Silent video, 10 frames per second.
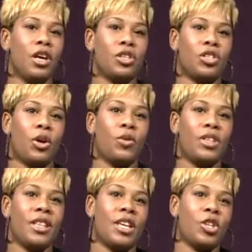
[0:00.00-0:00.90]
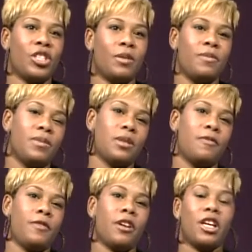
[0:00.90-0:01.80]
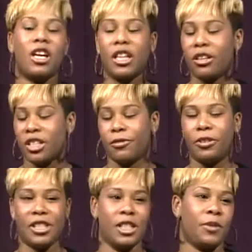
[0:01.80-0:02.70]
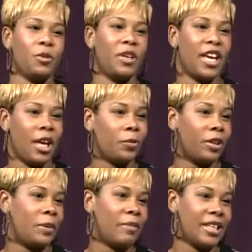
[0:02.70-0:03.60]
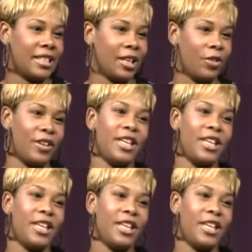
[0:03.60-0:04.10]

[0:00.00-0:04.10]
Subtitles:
so there's some very clear differences between Edward and myself.